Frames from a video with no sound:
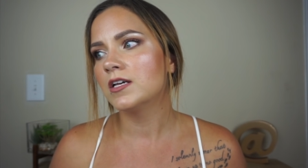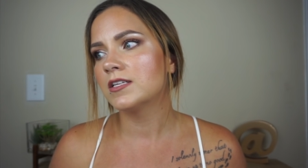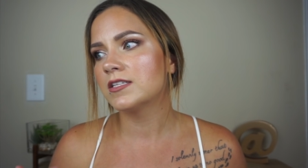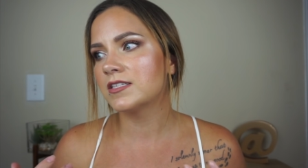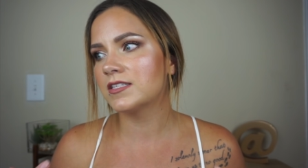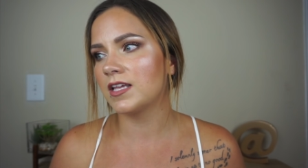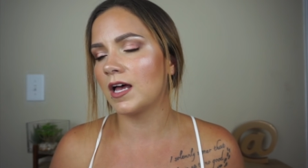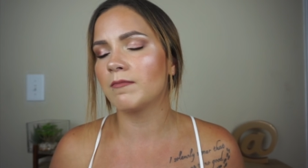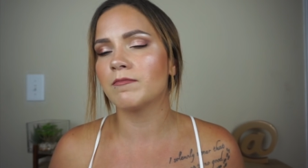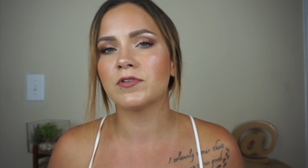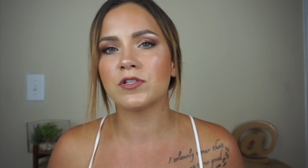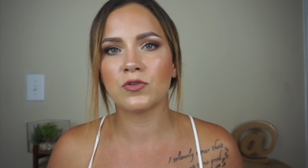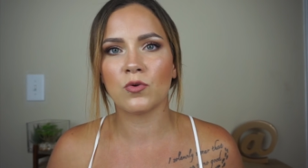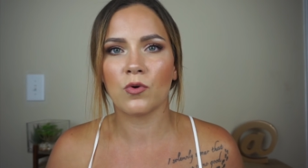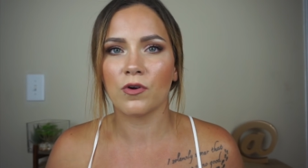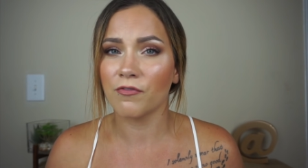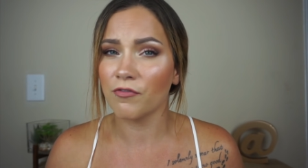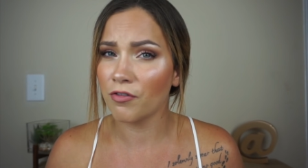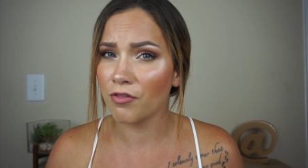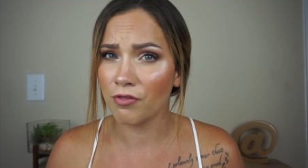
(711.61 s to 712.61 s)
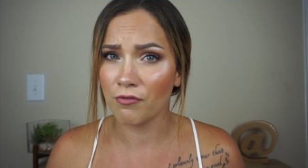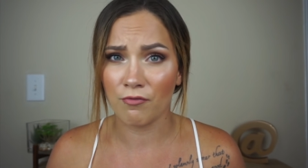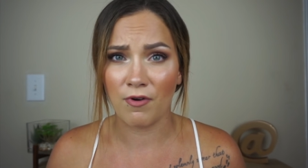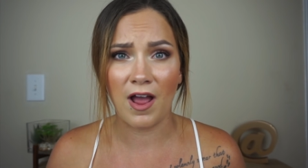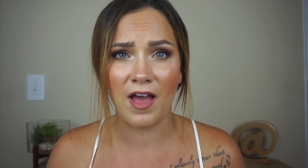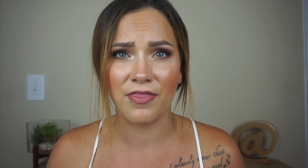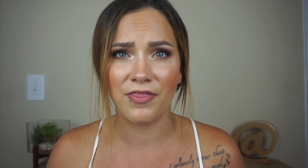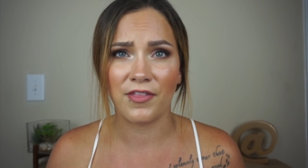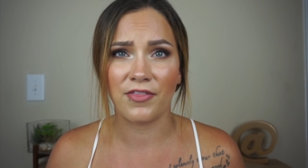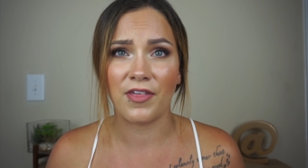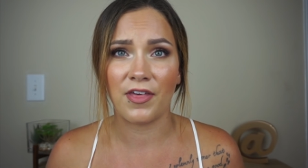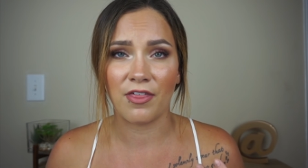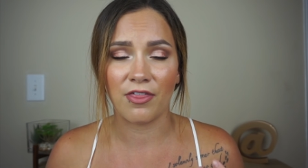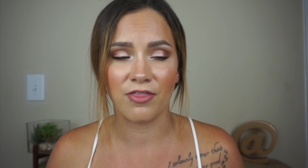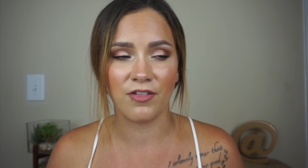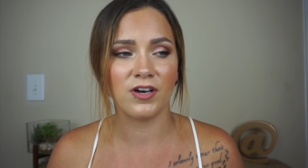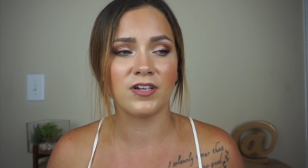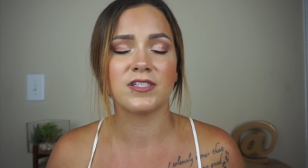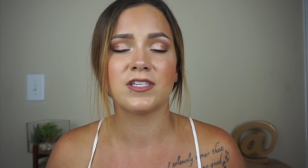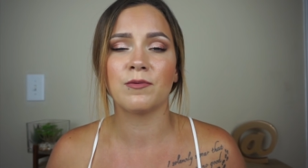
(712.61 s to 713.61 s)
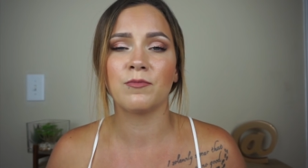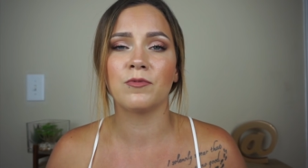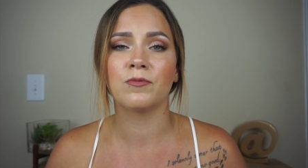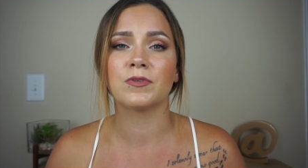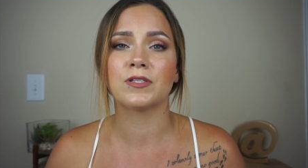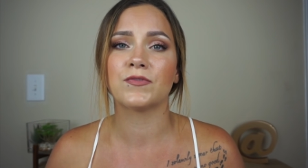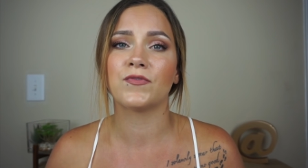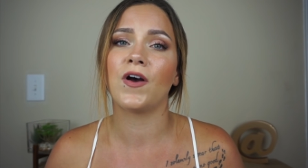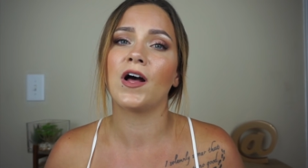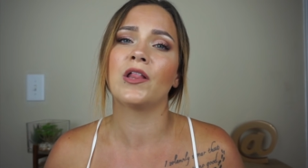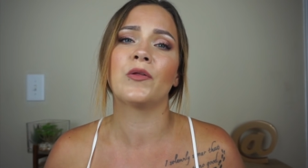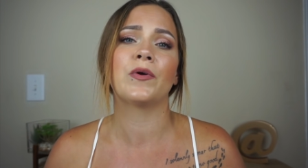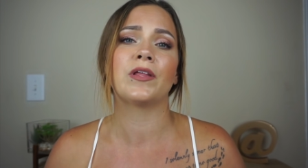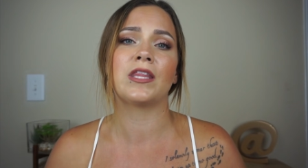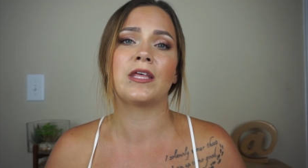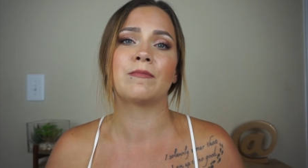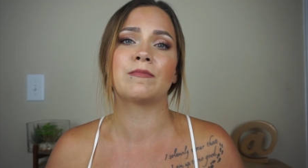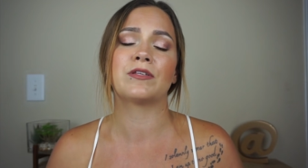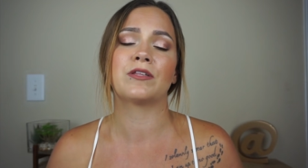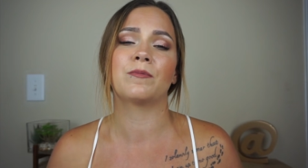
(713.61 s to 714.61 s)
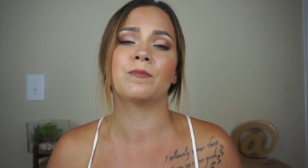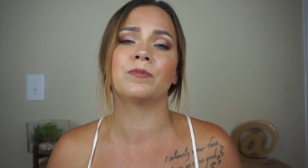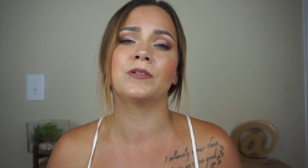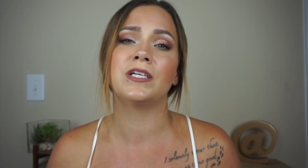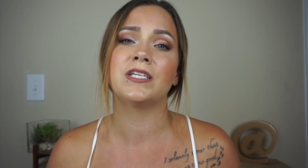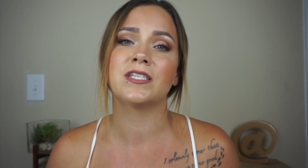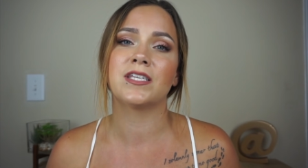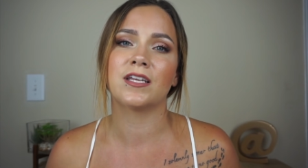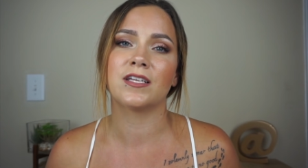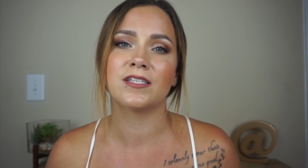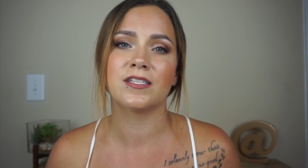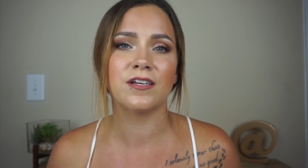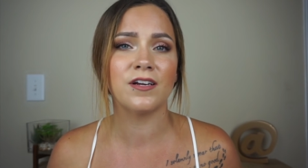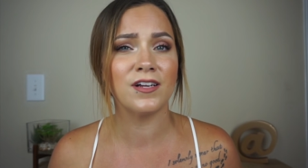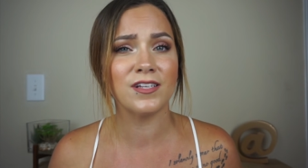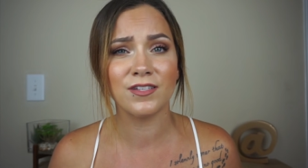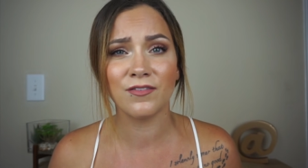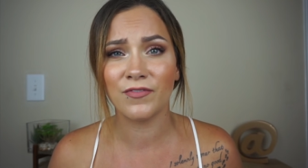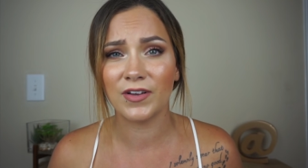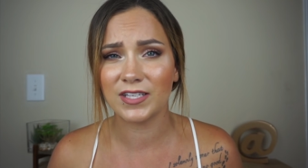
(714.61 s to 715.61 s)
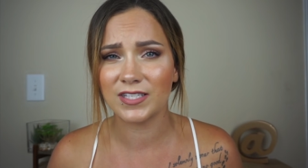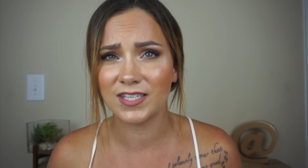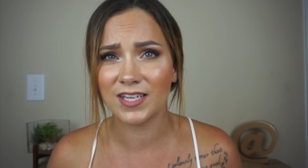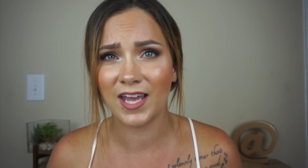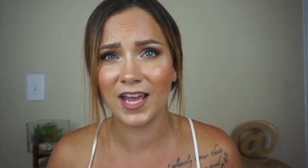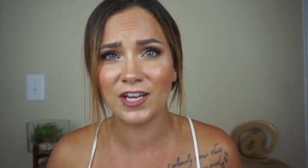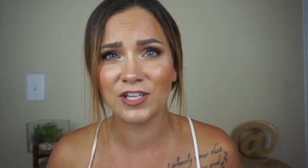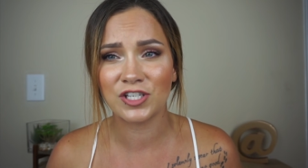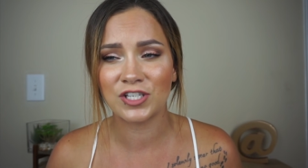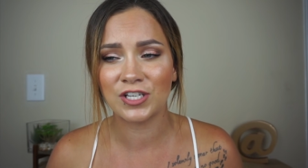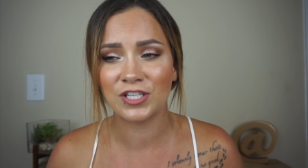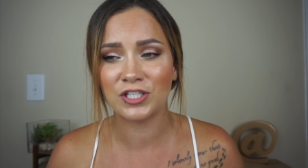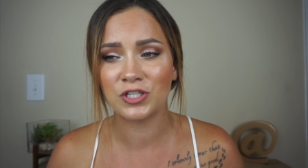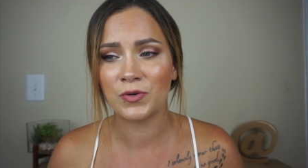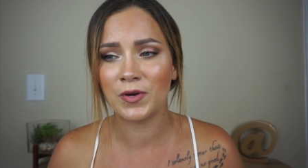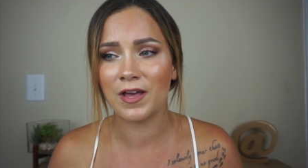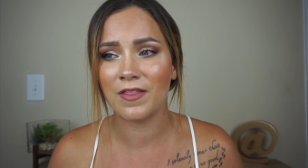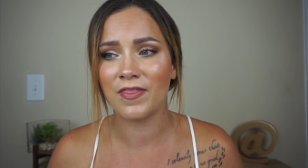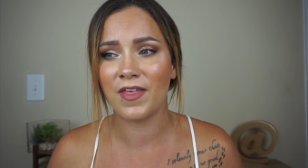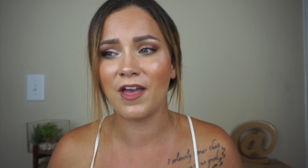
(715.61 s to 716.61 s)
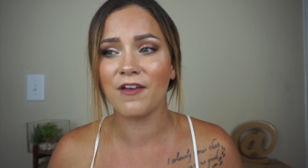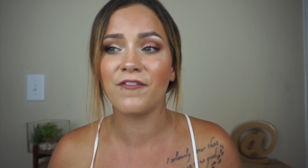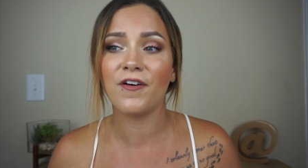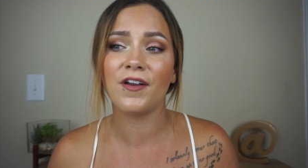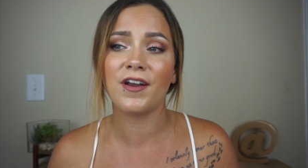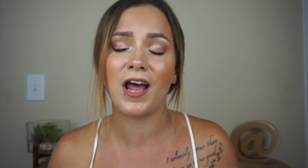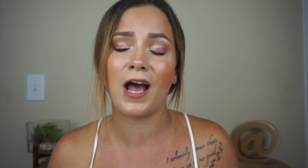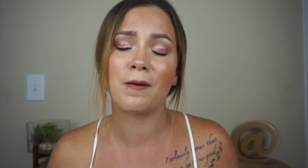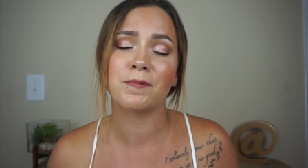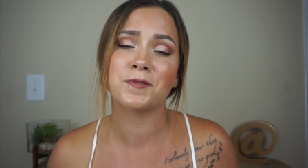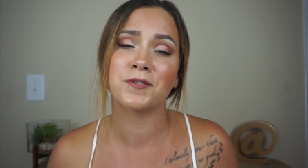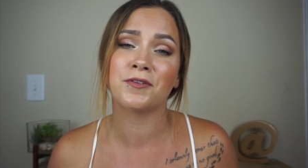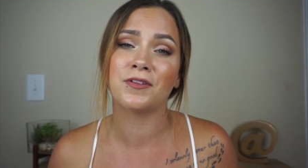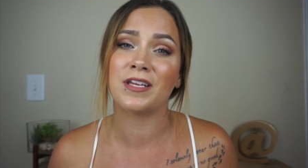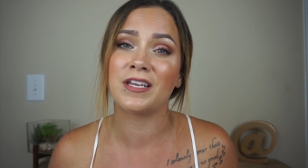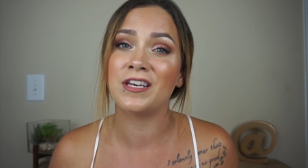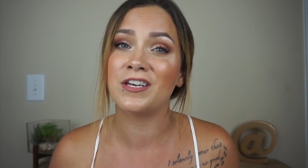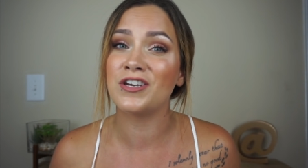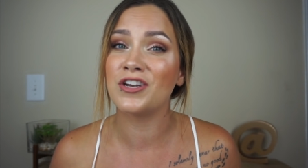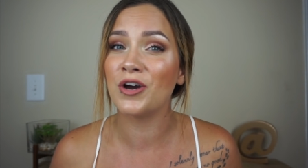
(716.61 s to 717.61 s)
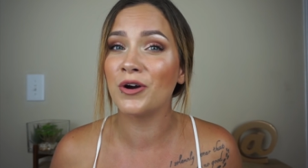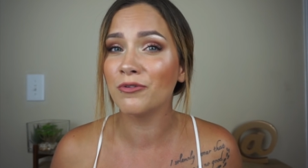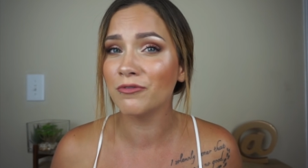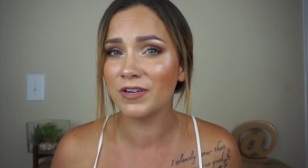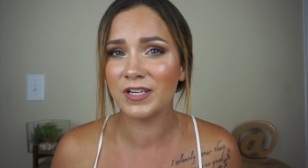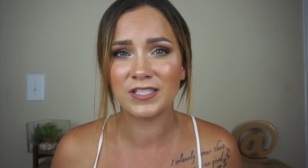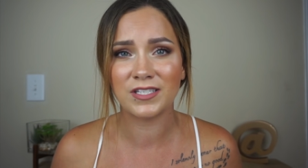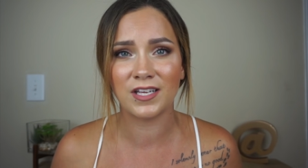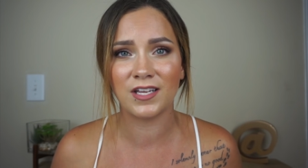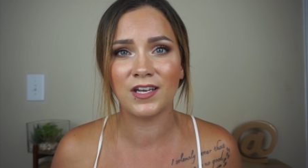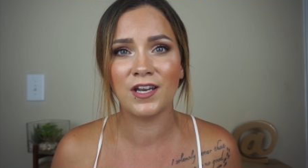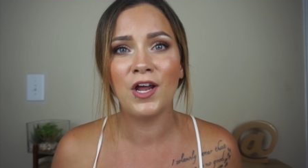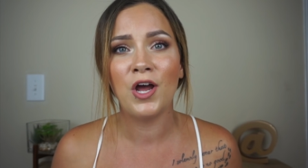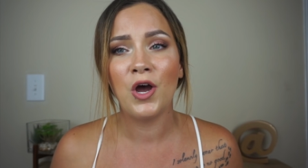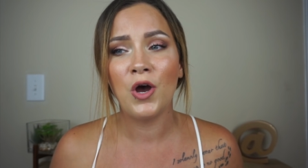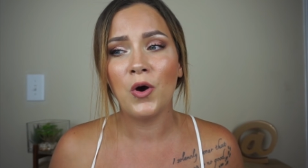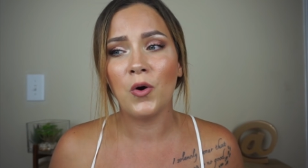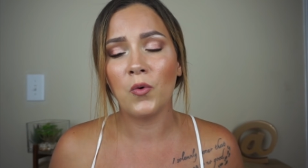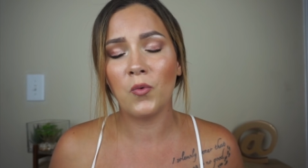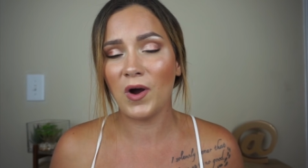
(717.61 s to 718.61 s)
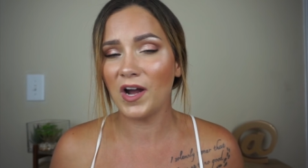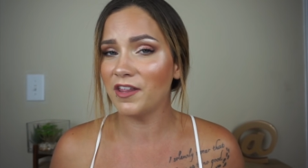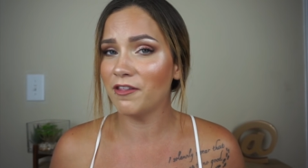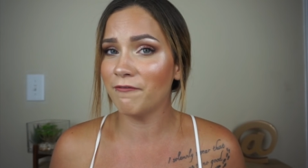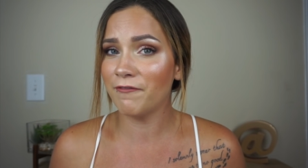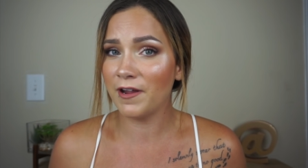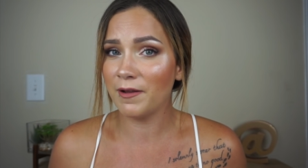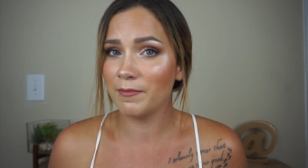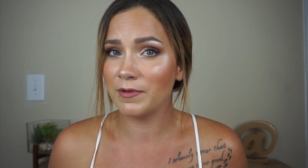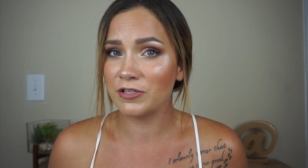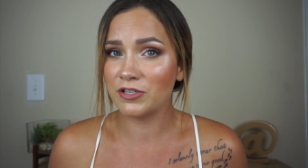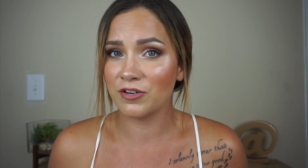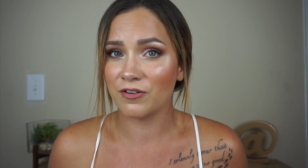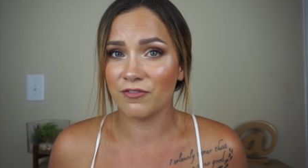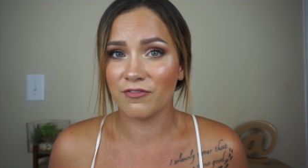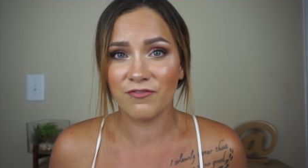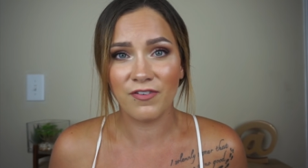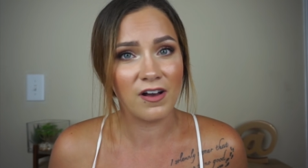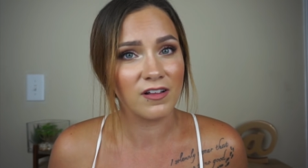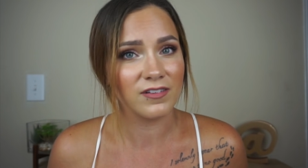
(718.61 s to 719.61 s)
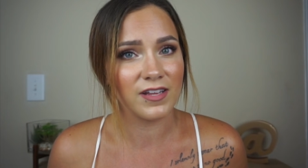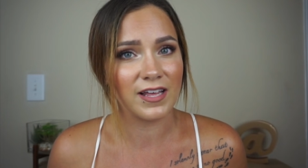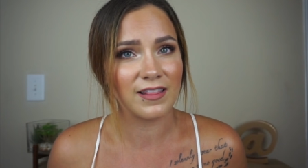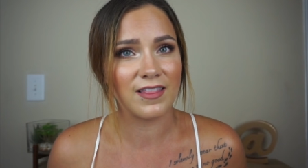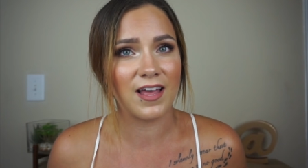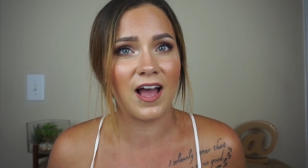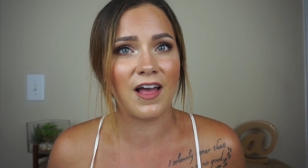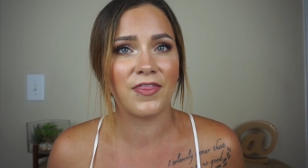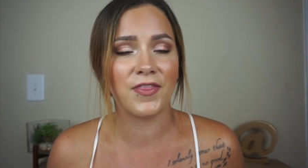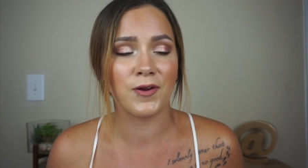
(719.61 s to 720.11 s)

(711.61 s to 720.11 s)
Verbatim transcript: some sort of threat, that they thought someone was following them. So the police did a serious investigation into it and they found absolutely no reason why the family should have felt like that.